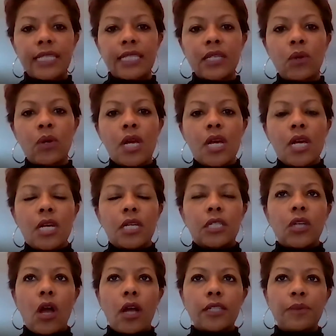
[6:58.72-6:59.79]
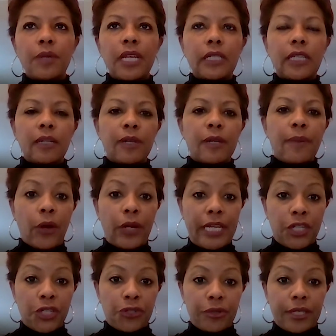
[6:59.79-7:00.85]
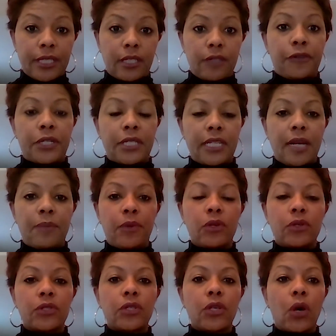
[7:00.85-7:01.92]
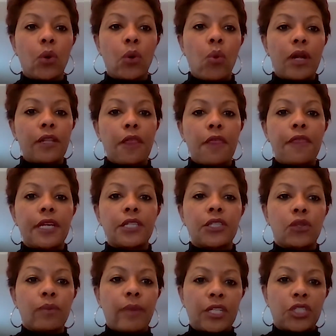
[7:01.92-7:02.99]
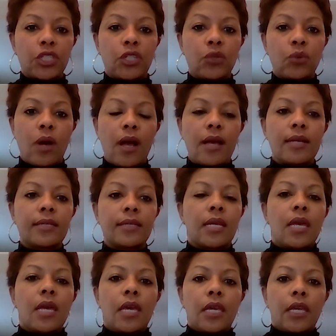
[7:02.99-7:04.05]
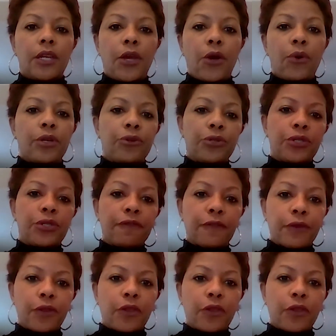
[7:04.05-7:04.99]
So talk to me a little bit about interest, for example. So one of the things you mentioned was, you defer